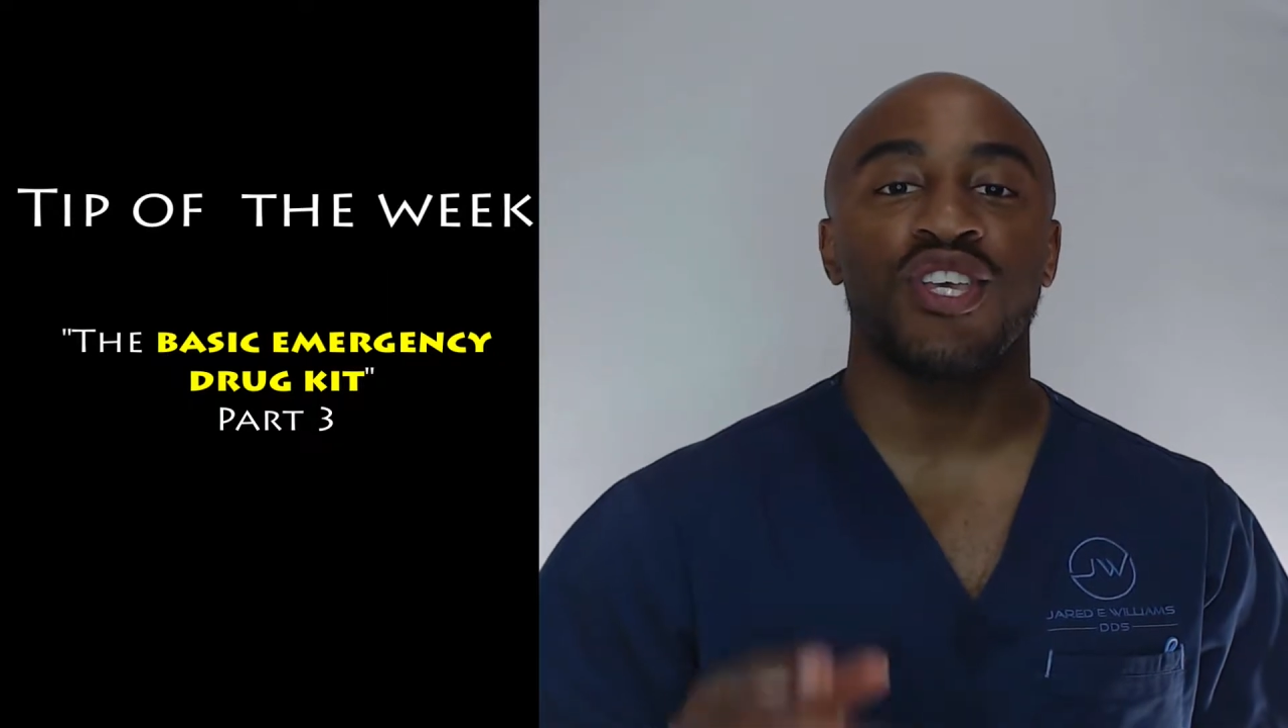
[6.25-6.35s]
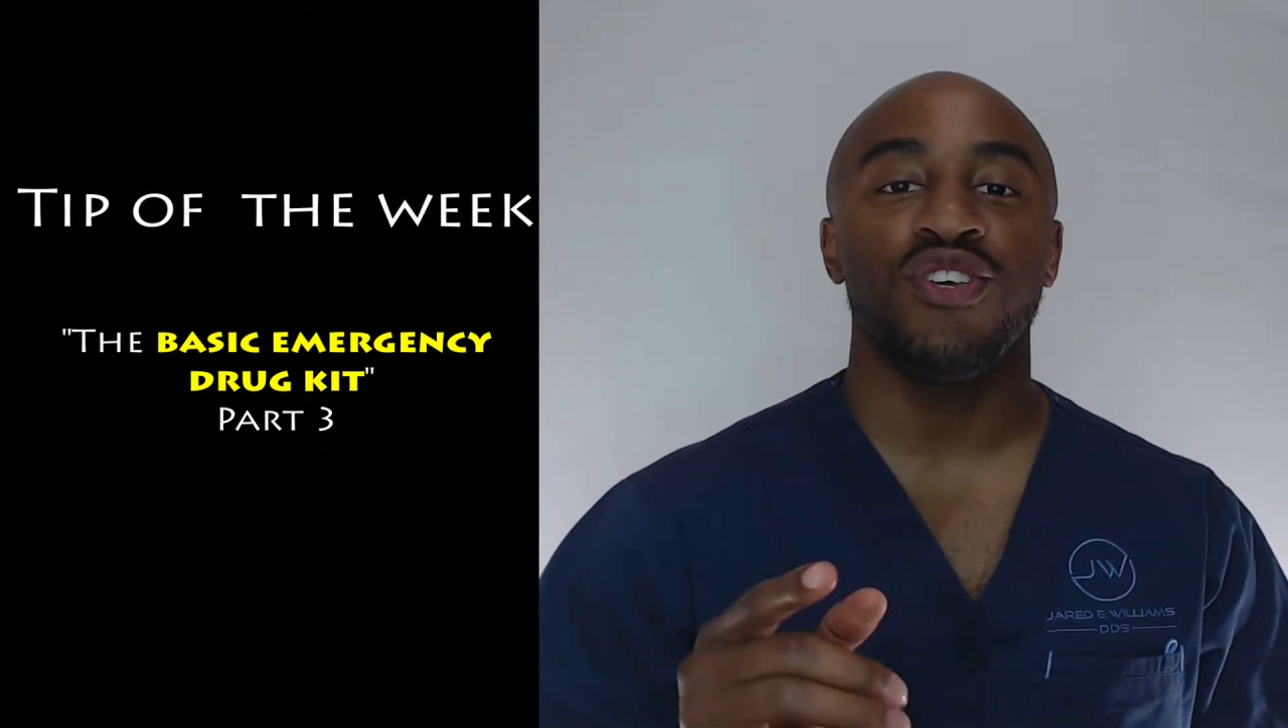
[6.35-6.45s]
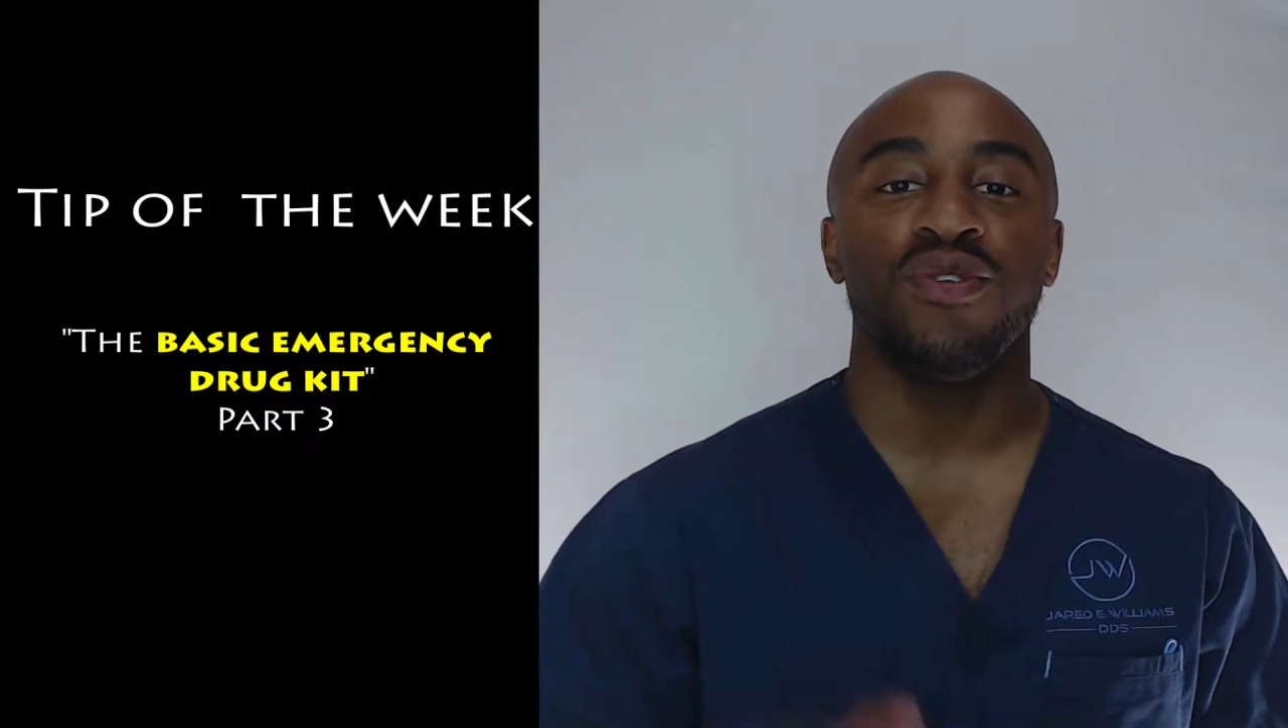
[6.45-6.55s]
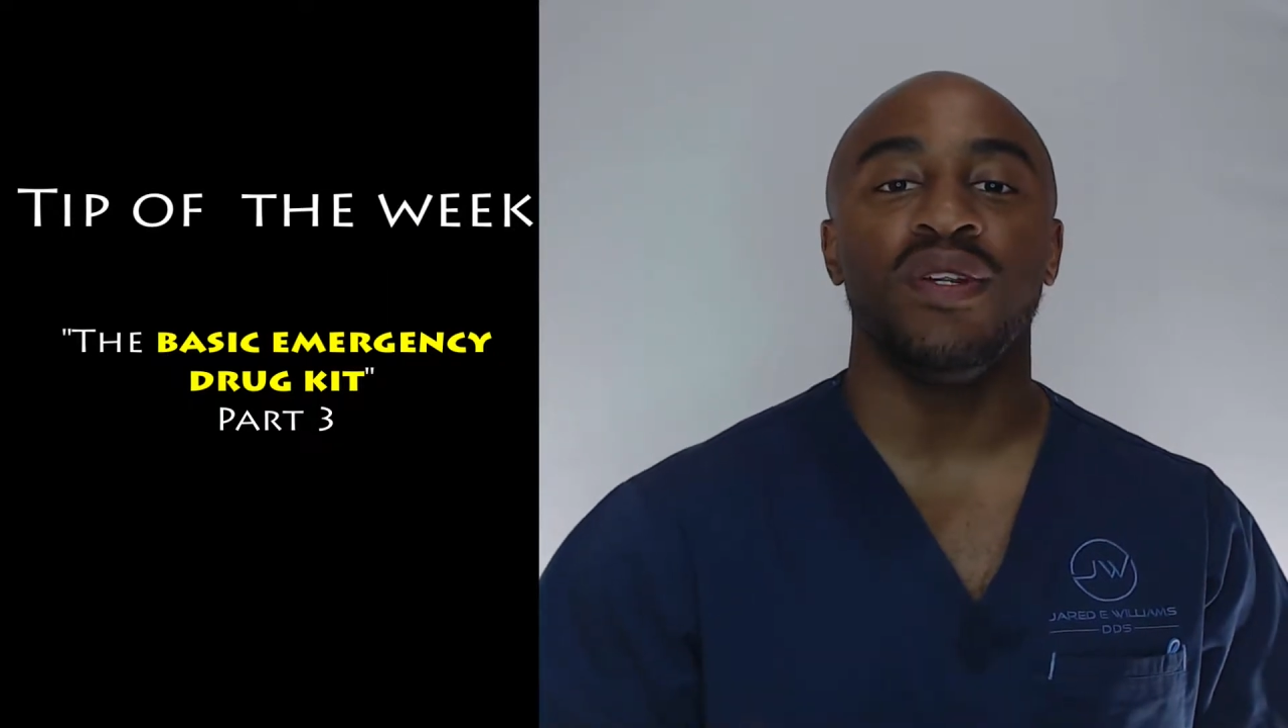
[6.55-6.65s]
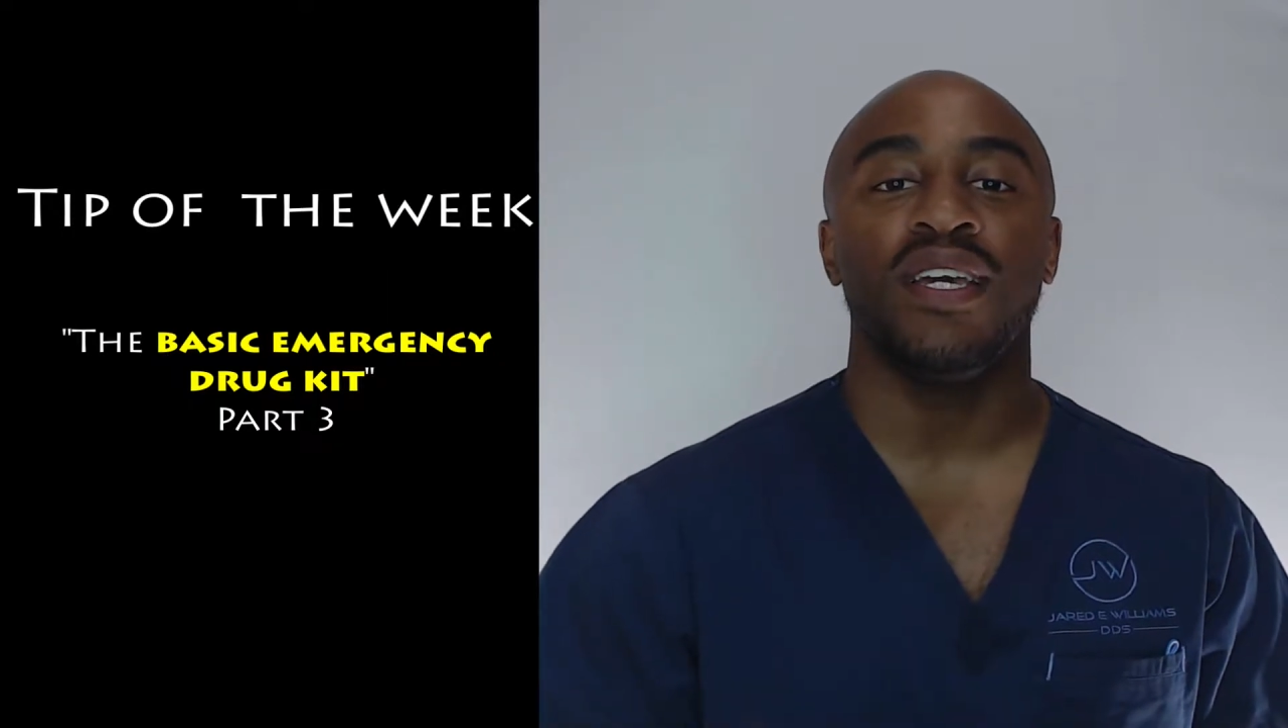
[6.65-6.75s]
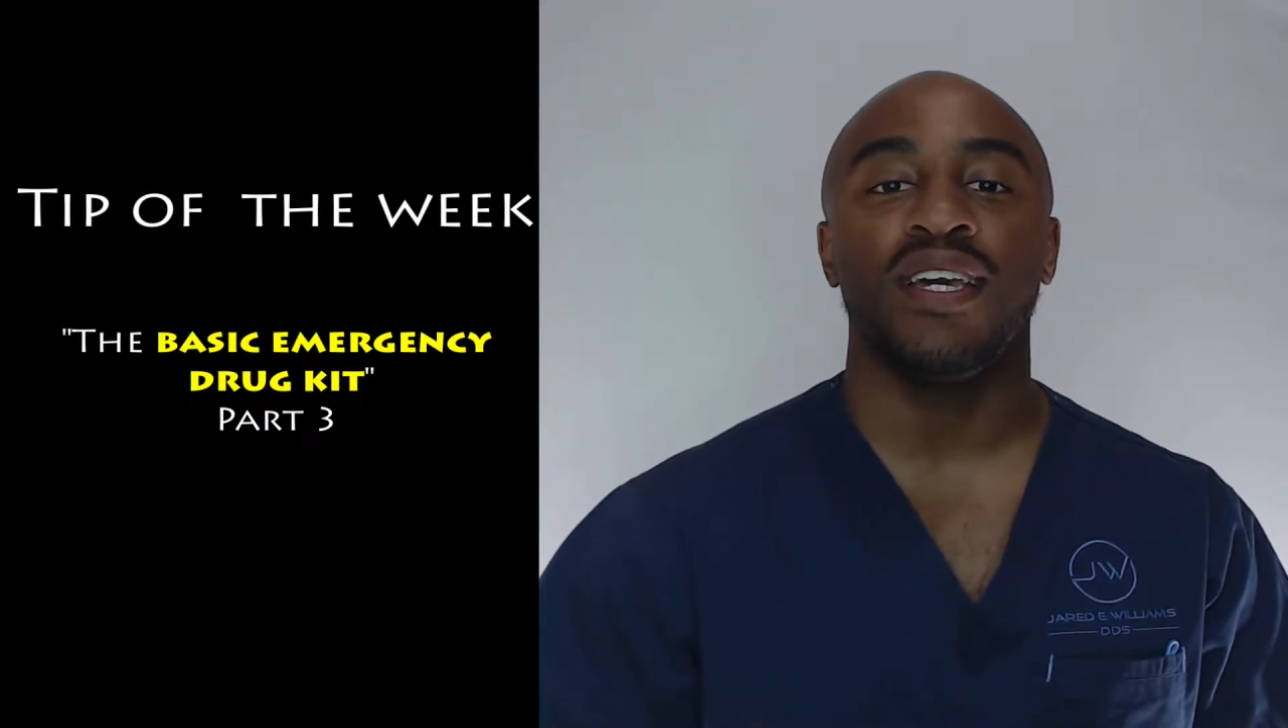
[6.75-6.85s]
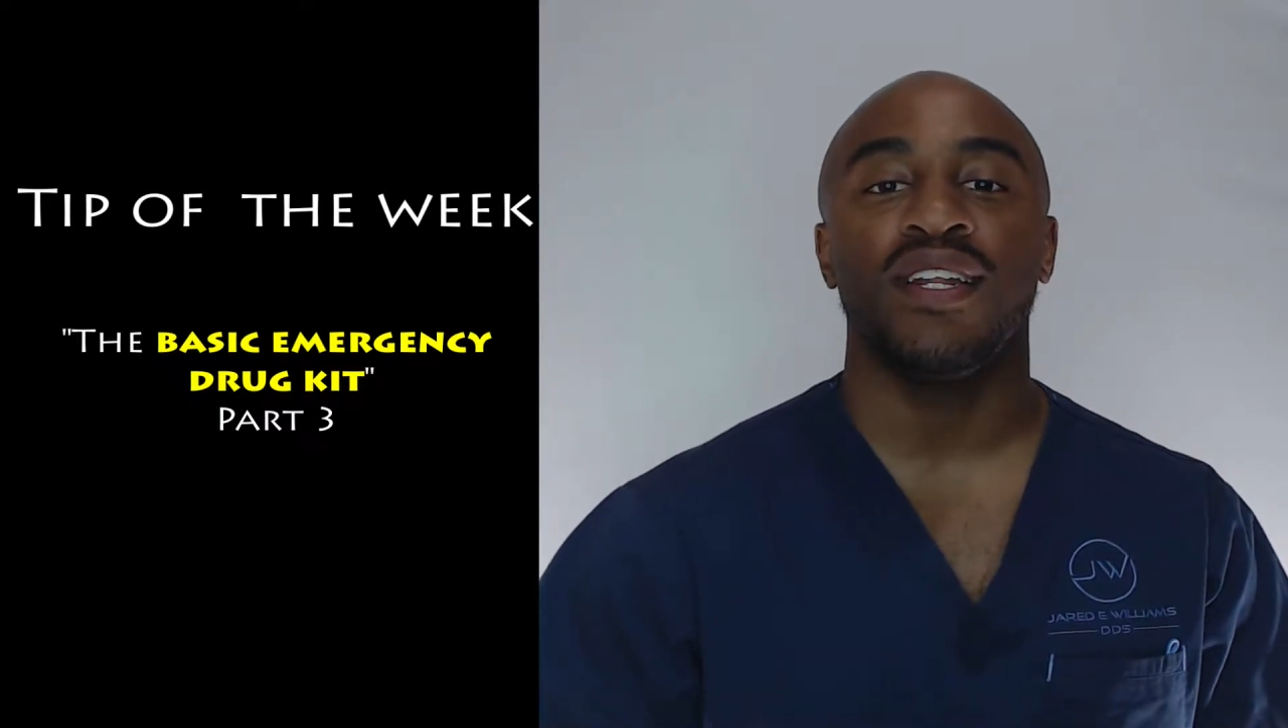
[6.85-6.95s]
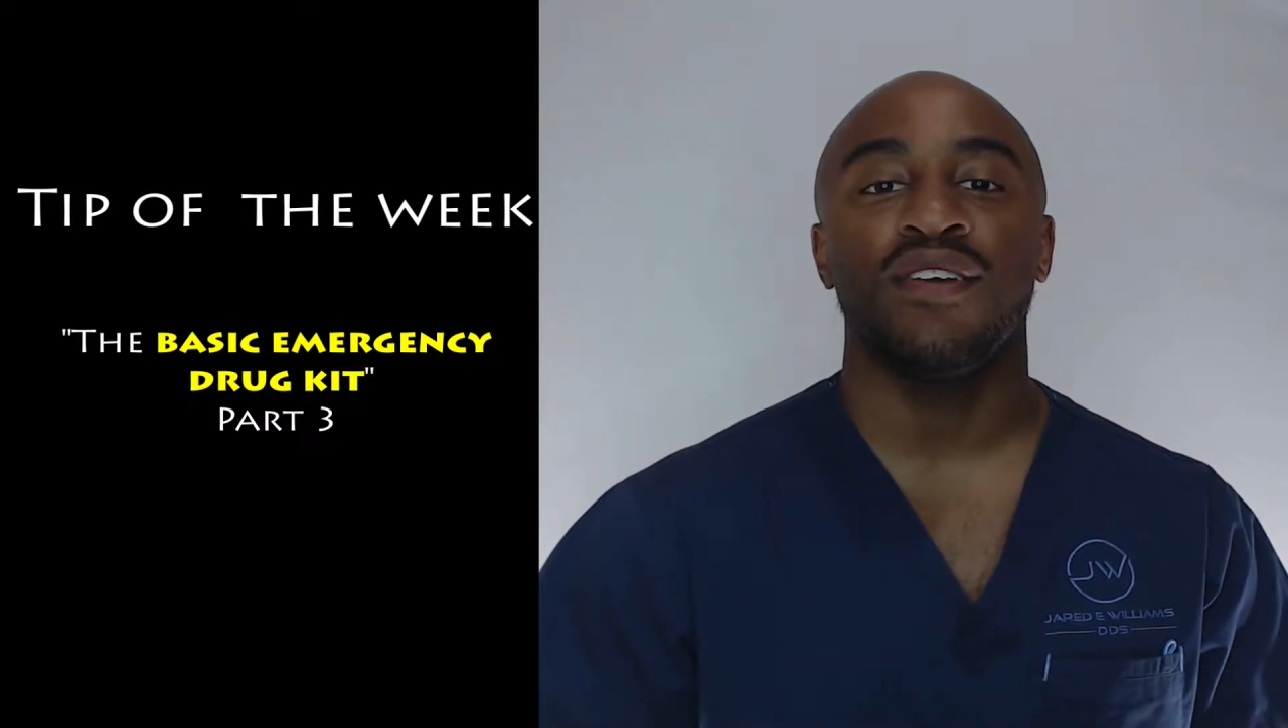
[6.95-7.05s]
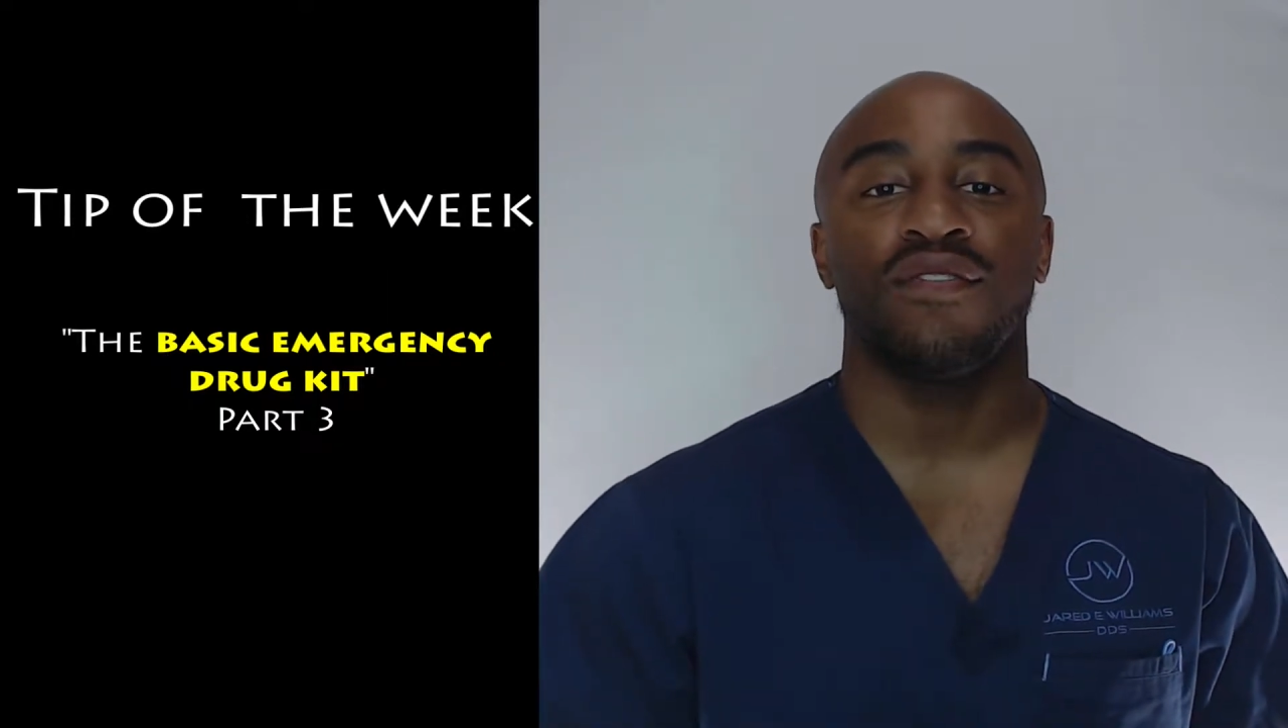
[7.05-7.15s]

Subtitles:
you need